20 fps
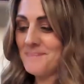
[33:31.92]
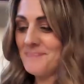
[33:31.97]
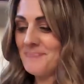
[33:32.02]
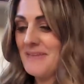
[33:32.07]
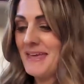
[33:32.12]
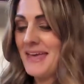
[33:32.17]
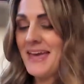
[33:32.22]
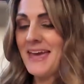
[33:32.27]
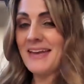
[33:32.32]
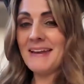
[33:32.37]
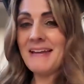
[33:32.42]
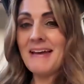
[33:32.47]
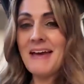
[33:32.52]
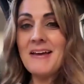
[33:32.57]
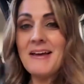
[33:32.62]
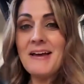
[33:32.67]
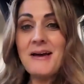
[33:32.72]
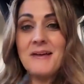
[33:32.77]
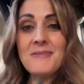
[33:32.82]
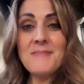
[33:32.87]
and I
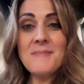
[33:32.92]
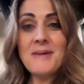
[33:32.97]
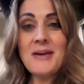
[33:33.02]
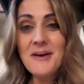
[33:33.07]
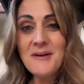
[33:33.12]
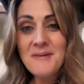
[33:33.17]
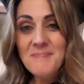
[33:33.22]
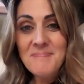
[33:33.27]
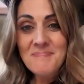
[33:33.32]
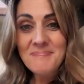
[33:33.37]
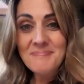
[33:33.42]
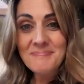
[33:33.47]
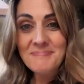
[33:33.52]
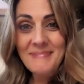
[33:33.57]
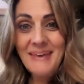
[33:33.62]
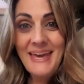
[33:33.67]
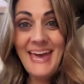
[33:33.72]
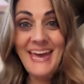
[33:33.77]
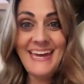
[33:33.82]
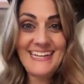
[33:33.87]
got the mail.
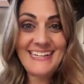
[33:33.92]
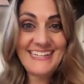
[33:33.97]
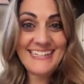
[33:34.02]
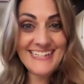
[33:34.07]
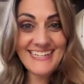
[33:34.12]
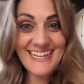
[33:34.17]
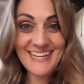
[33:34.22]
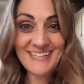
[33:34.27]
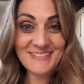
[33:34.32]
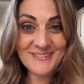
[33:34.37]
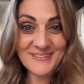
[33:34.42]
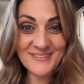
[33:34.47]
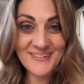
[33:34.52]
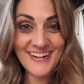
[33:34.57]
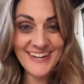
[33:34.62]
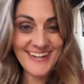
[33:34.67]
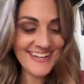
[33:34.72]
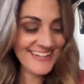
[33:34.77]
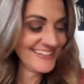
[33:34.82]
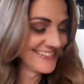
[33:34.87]
Guess
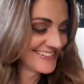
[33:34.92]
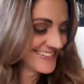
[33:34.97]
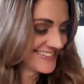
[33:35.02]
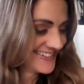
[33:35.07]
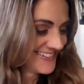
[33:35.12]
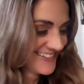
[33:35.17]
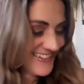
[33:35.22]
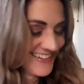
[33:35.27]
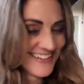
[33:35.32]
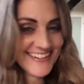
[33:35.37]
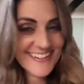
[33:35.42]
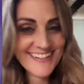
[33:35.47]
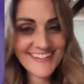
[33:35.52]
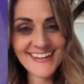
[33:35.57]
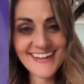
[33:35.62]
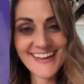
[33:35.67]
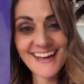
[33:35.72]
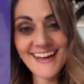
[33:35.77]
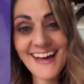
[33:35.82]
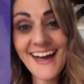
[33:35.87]
what?
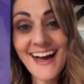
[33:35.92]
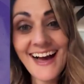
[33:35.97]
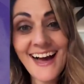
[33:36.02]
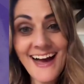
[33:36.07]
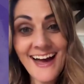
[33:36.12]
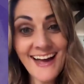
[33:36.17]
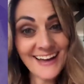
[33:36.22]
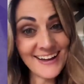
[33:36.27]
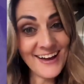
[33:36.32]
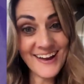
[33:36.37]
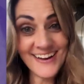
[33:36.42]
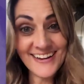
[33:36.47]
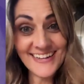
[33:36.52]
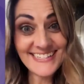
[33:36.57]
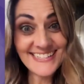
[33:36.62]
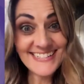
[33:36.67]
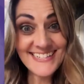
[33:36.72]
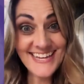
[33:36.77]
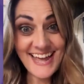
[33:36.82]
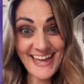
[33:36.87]
I got an
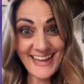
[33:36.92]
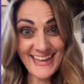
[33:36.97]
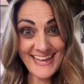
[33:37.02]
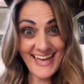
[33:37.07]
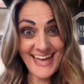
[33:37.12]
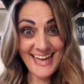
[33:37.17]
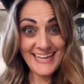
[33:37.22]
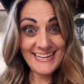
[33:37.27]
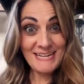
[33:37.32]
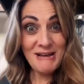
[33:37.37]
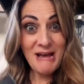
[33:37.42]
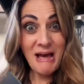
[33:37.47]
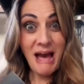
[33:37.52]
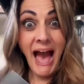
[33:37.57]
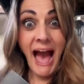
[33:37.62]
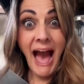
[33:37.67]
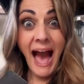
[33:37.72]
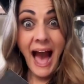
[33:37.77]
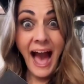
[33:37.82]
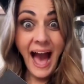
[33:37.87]
attack ad.
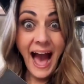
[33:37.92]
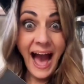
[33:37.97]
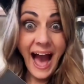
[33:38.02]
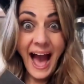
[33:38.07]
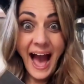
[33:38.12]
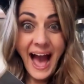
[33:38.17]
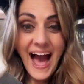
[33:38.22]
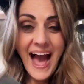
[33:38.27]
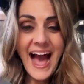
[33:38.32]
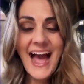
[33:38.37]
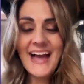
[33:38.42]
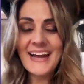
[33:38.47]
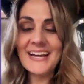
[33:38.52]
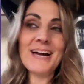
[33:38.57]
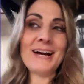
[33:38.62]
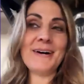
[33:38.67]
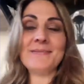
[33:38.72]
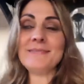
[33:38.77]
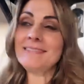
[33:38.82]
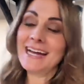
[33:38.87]
I know.
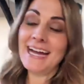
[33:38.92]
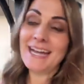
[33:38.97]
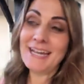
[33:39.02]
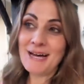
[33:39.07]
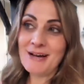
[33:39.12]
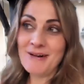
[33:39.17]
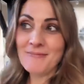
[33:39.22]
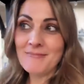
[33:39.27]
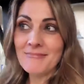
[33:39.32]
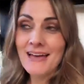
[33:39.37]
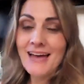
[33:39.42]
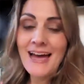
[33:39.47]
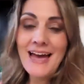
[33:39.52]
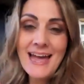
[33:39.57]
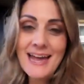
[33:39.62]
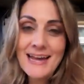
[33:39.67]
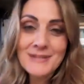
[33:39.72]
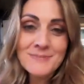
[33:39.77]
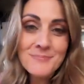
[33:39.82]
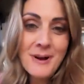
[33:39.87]

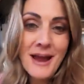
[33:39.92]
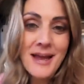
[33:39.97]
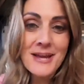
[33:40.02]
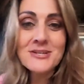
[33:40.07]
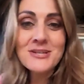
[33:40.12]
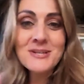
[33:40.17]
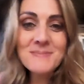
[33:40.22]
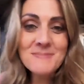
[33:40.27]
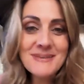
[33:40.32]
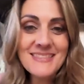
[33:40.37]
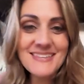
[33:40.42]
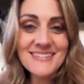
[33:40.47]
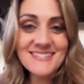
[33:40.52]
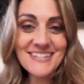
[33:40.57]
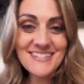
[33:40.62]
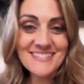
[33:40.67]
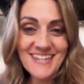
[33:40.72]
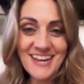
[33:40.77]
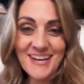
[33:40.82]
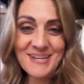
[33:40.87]
I probably shouldn't be this
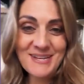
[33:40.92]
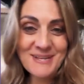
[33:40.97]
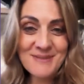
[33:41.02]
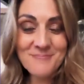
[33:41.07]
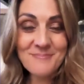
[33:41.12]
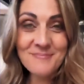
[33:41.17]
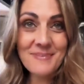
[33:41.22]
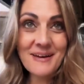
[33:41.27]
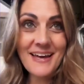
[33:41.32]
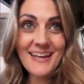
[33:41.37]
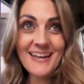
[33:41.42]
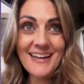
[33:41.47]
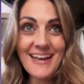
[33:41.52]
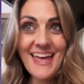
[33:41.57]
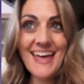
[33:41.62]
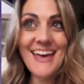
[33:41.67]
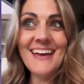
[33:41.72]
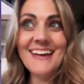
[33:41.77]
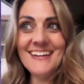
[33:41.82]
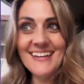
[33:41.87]
excited, but
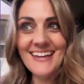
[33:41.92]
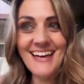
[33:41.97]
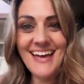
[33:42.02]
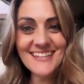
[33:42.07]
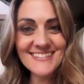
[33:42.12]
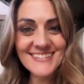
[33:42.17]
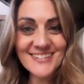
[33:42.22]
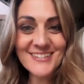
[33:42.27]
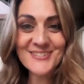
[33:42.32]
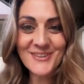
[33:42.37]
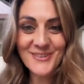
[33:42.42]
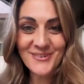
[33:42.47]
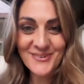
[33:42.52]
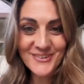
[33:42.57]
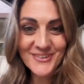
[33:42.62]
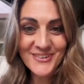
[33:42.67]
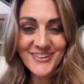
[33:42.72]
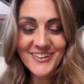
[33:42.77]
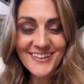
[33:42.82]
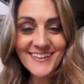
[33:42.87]
as a
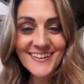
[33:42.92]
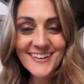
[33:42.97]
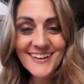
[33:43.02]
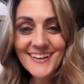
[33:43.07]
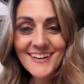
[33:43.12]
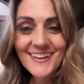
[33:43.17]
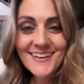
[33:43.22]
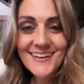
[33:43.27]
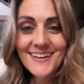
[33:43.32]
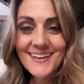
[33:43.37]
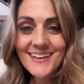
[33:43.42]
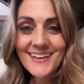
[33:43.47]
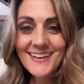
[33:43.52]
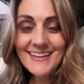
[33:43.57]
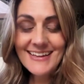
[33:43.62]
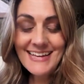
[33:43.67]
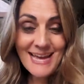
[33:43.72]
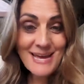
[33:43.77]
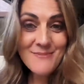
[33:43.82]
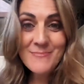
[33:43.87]
total
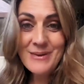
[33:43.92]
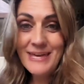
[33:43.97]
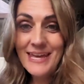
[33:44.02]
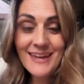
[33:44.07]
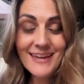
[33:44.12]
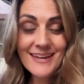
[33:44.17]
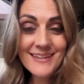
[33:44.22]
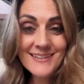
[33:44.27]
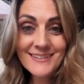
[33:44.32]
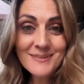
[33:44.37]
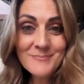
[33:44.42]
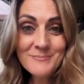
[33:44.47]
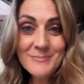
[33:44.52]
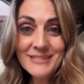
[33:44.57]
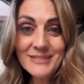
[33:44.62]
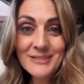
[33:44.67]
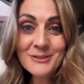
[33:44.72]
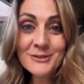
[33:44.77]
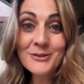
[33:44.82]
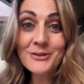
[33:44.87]
campaign
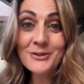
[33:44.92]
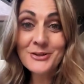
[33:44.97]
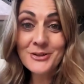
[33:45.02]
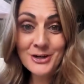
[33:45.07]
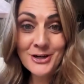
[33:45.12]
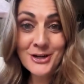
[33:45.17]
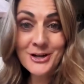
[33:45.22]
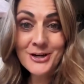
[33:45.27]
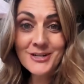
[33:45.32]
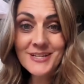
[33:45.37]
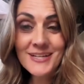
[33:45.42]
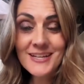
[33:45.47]
political nerd,